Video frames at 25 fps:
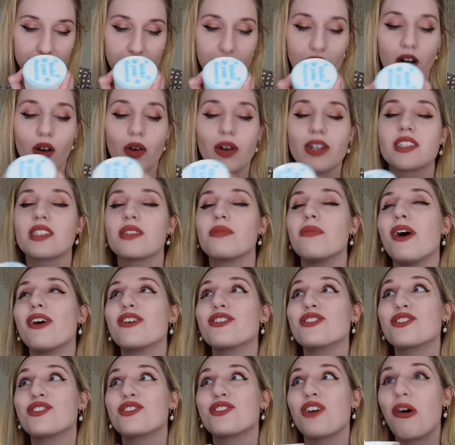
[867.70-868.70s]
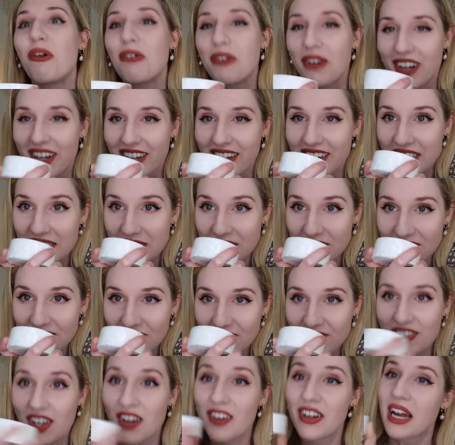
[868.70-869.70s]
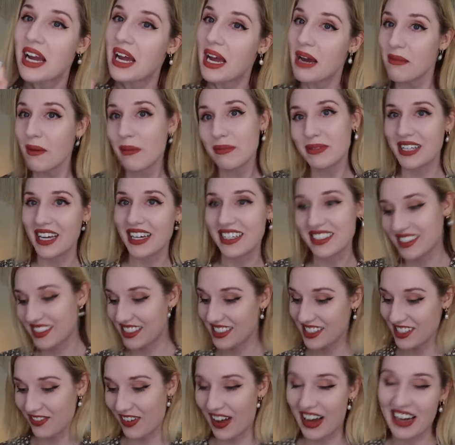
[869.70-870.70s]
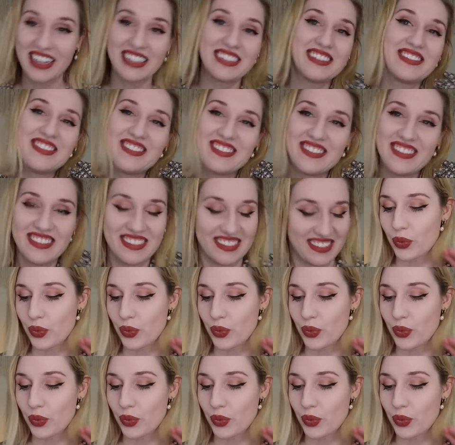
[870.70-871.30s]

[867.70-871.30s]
Oh, it smells so good. Okay, I'm obsessed, it's fine.